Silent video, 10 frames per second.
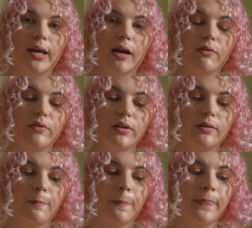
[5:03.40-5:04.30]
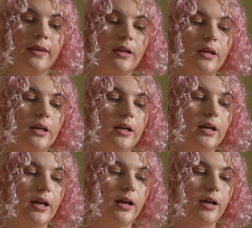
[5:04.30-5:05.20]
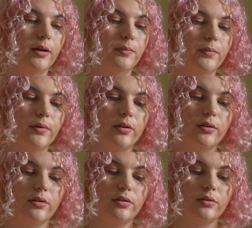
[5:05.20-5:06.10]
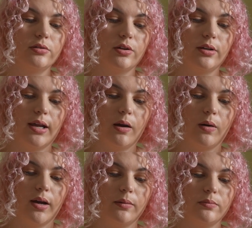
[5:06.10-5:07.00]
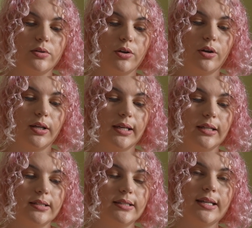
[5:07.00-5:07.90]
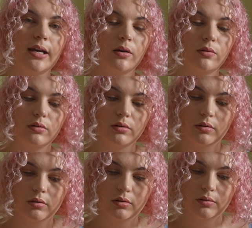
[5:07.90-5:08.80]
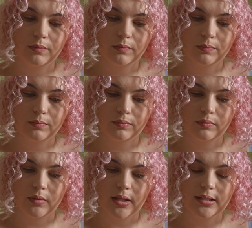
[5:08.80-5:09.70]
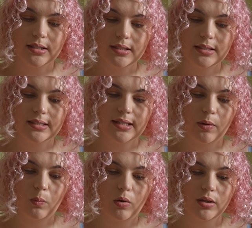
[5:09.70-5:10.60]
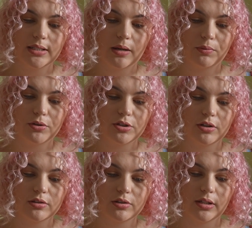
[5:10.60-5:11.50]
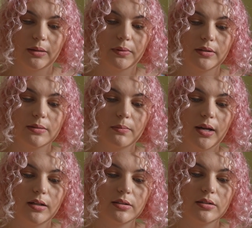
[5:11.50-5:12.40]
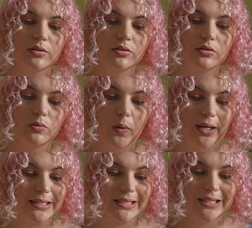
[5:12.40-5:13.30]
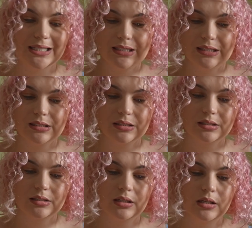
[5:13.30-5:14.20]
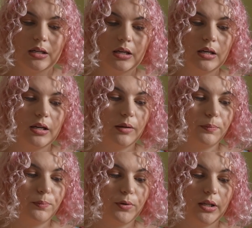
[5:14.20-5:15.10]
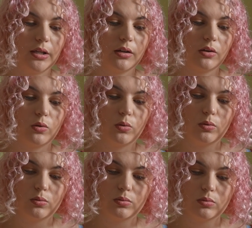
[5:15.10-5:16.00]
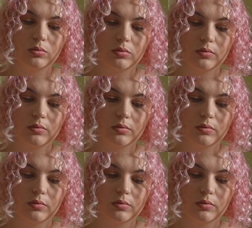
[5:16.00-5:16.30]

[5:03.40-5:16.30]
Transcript: Kelvin. So now I'm turning it down. It doesn't say what temperature it's on here, but it's minus 26. I'm bringing it cool.